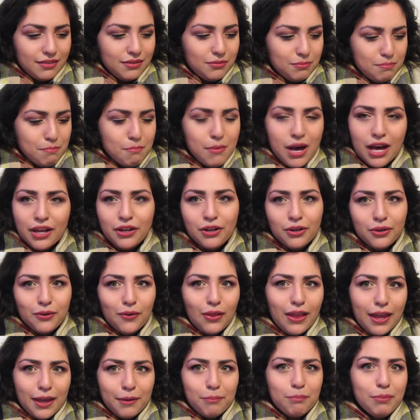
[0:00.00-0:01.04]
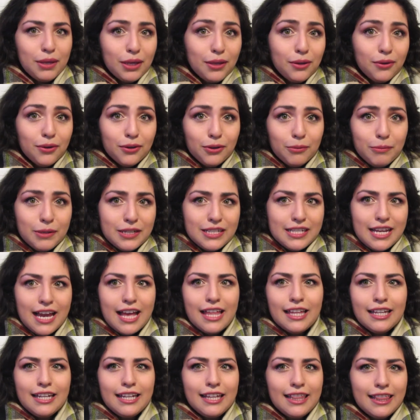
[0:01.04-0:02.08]
motto, like, big girl
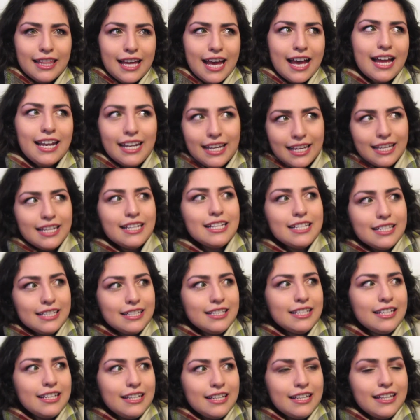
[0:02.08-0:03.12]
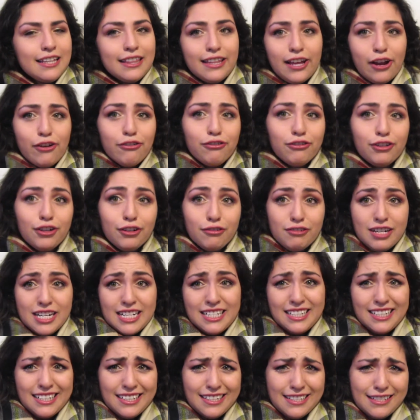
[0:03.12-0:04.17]
mentality, that is there for a
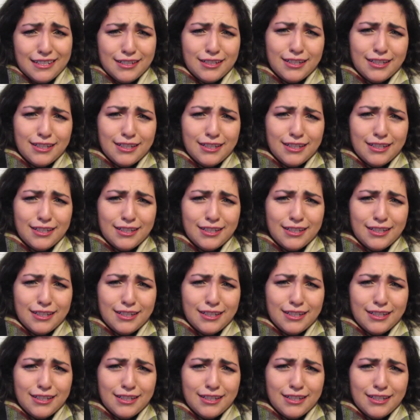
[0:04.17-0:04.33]
reason.